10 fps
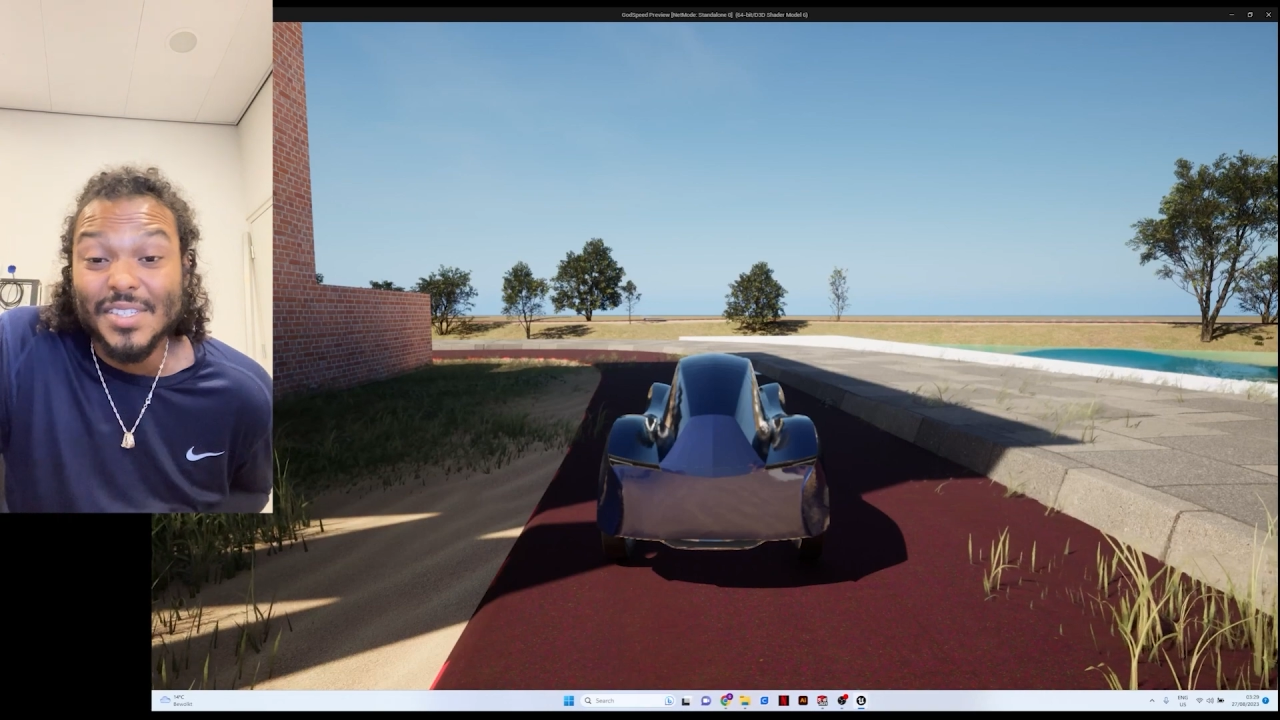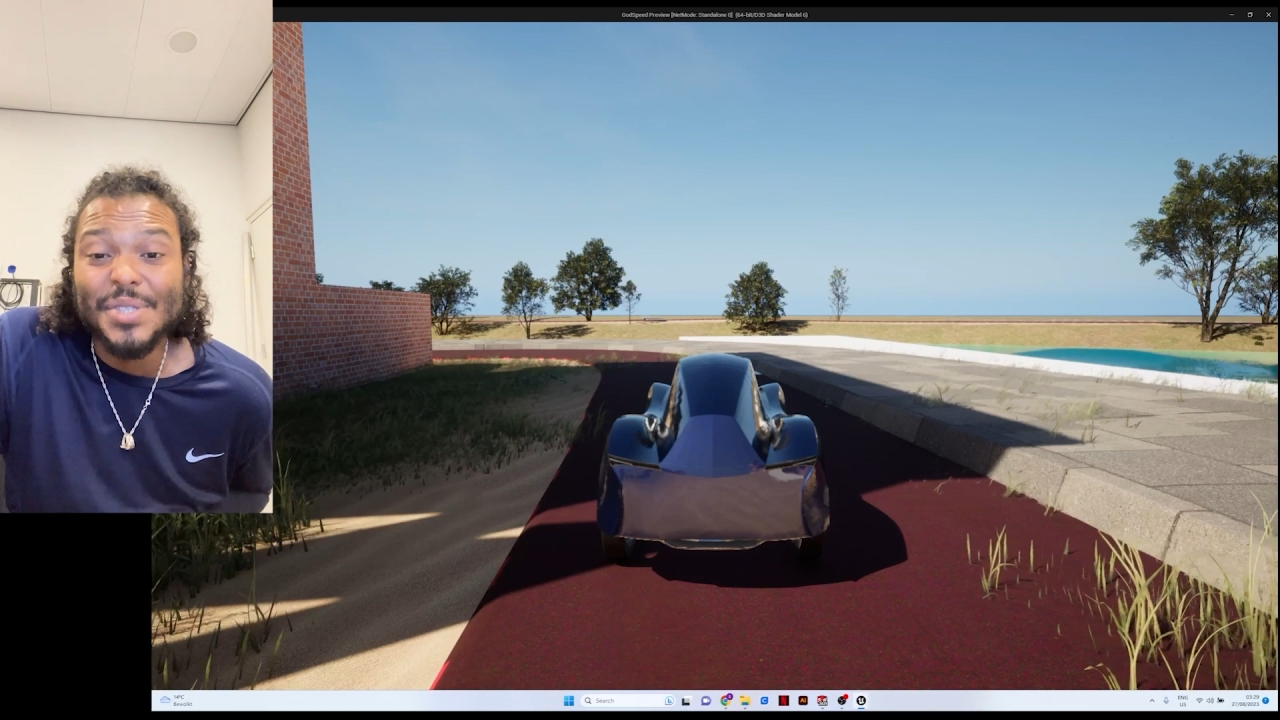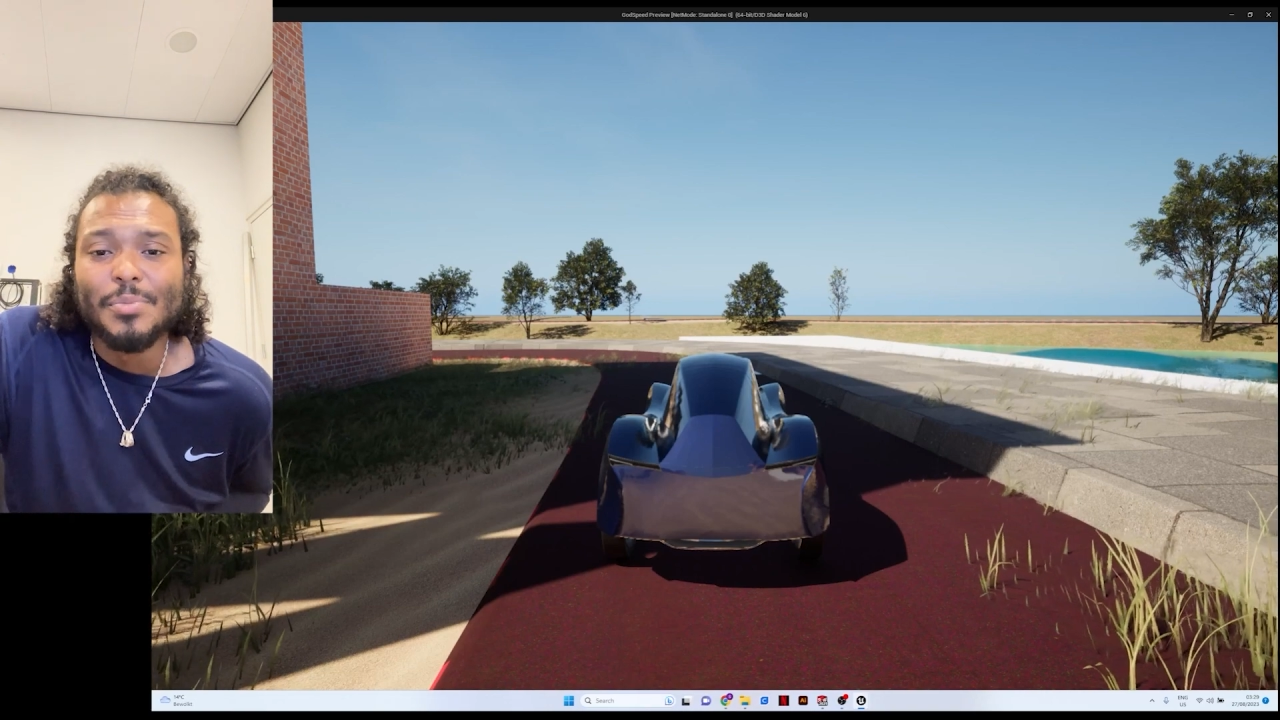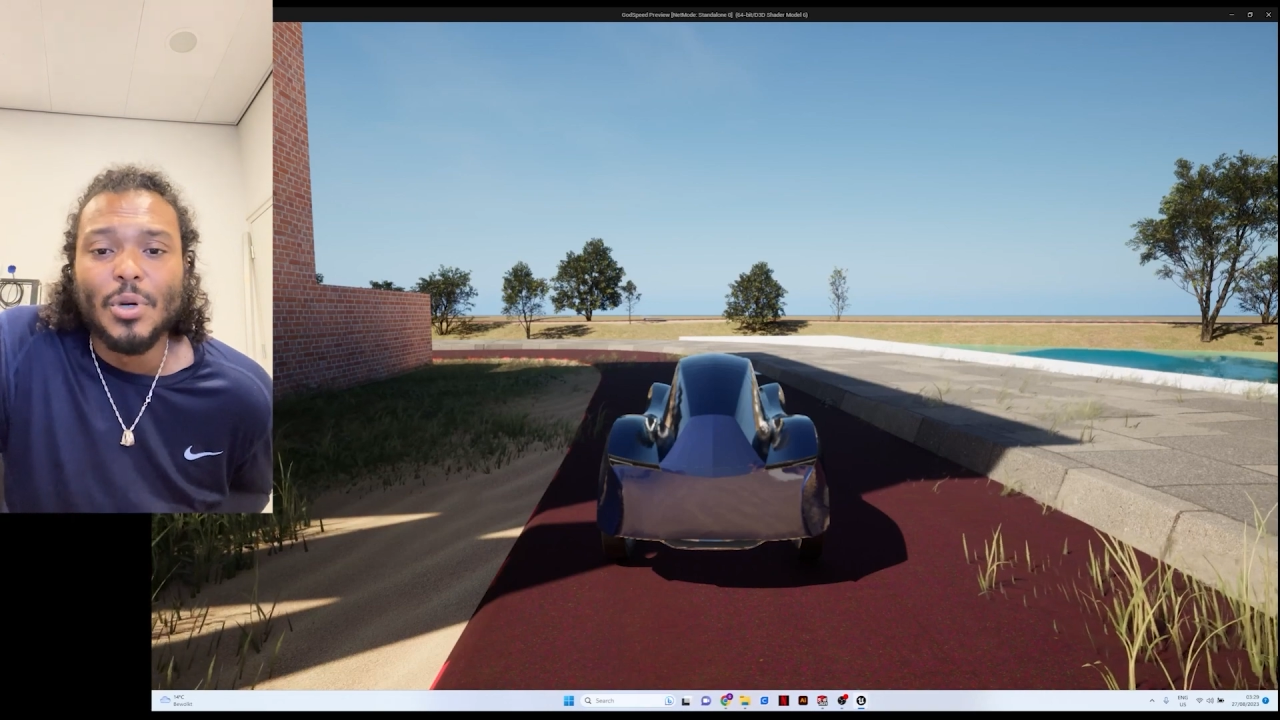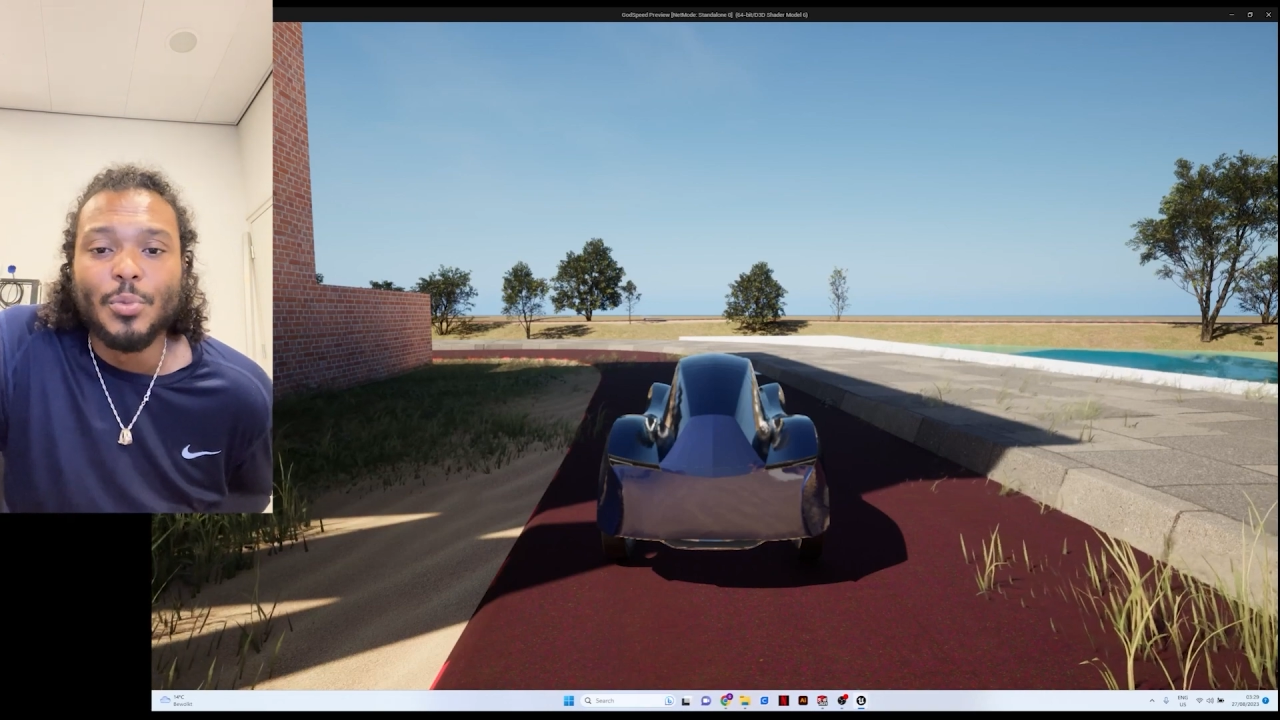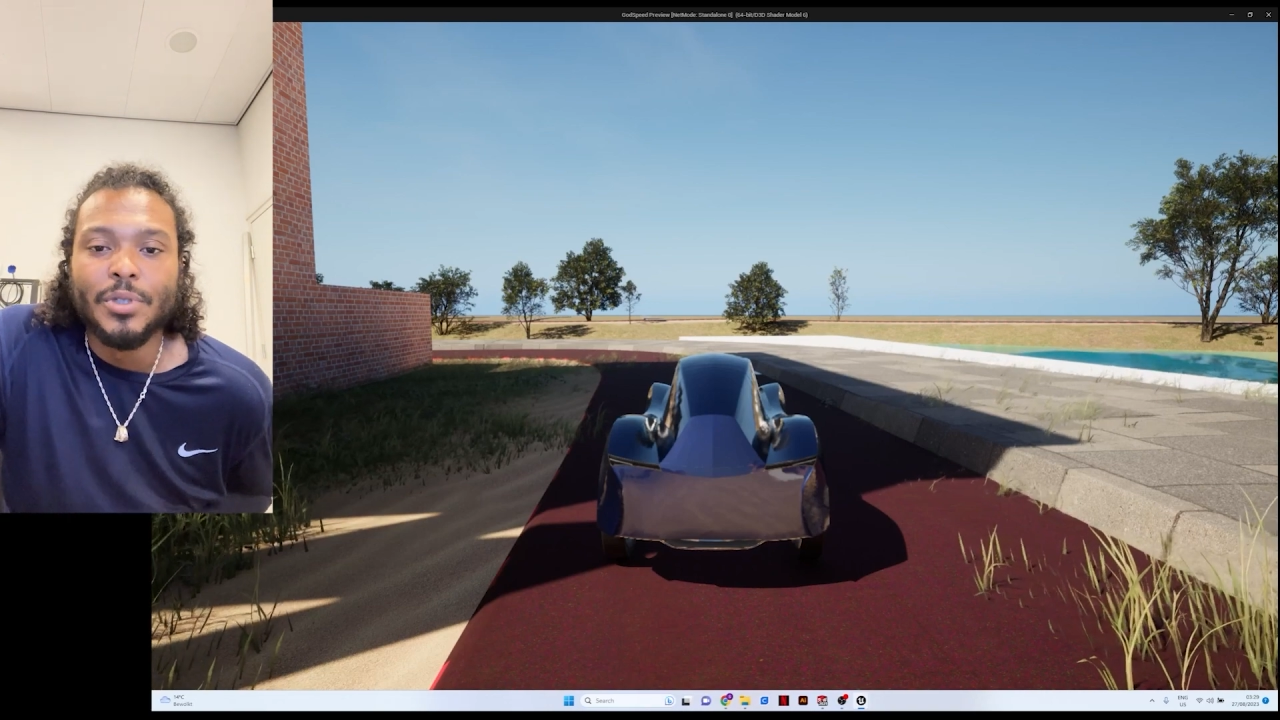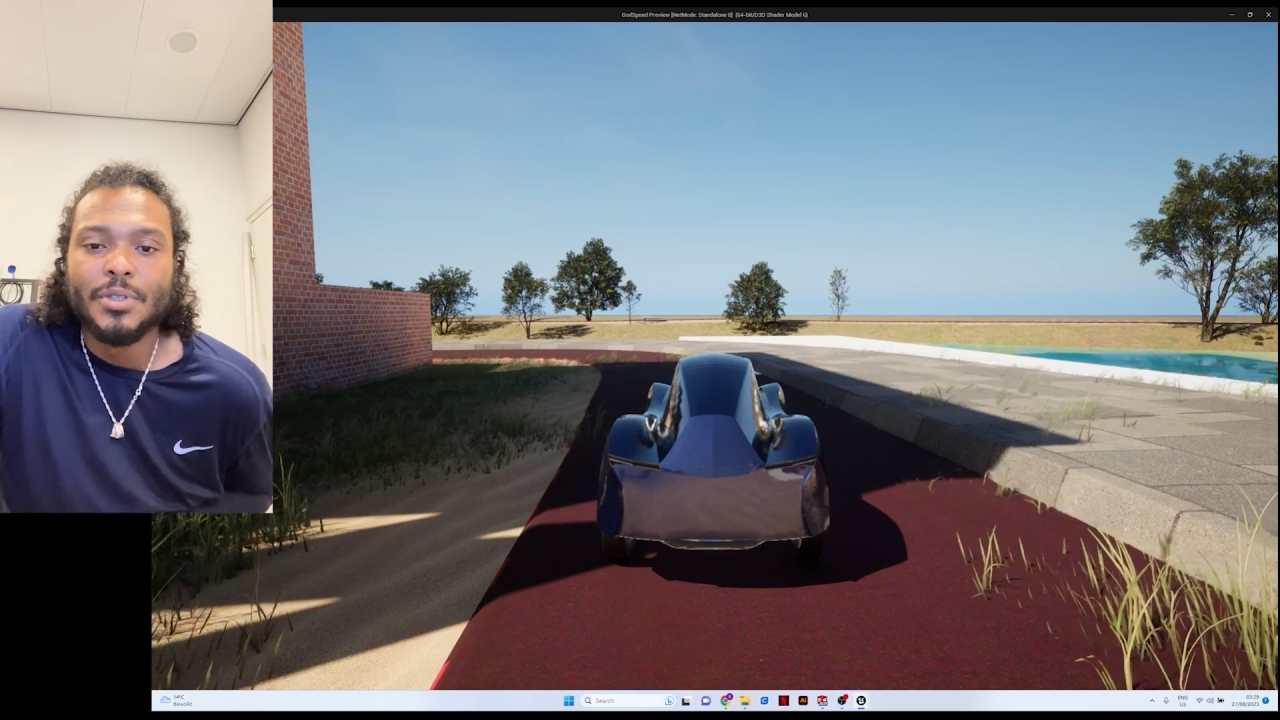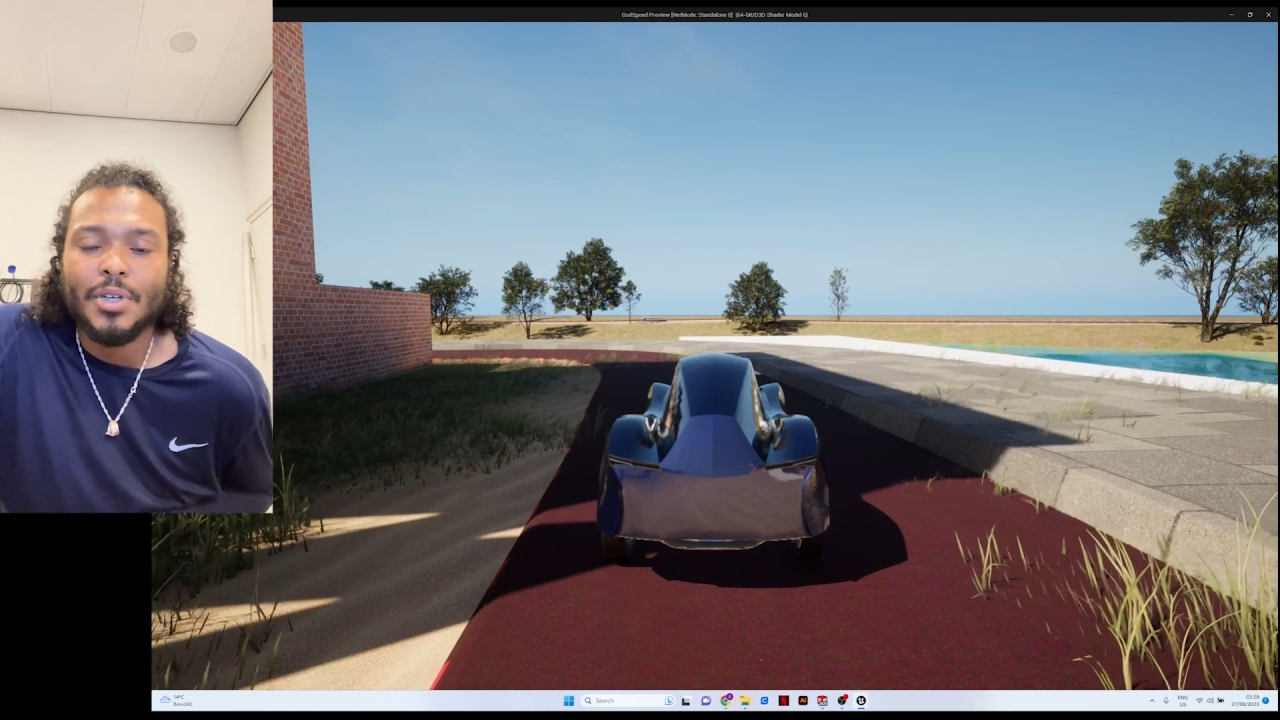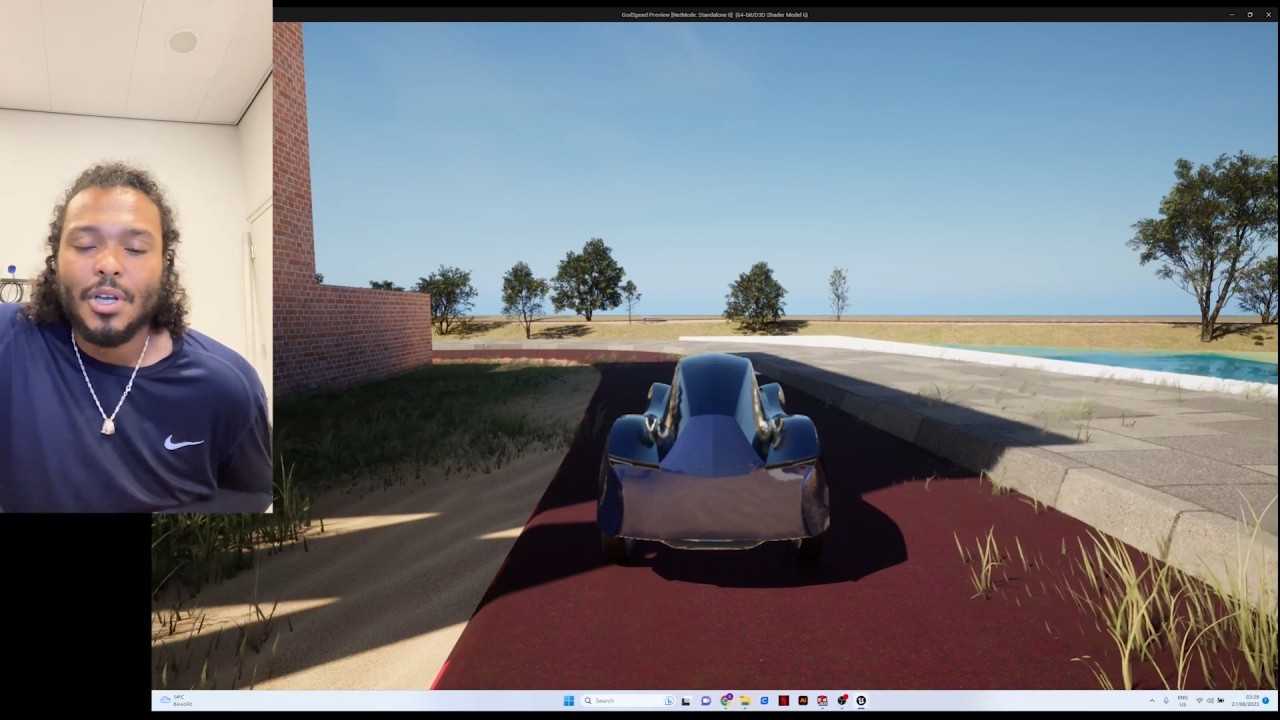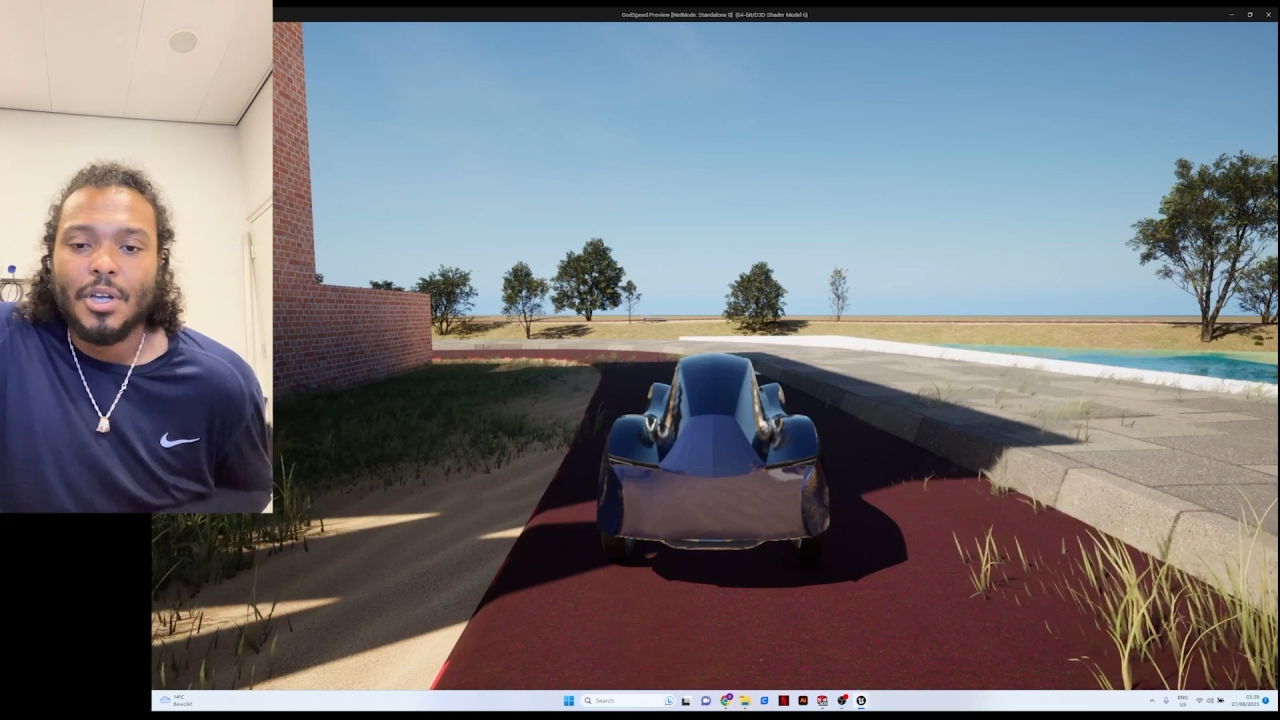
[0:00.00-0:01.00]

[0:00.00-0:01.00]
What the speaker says: this moment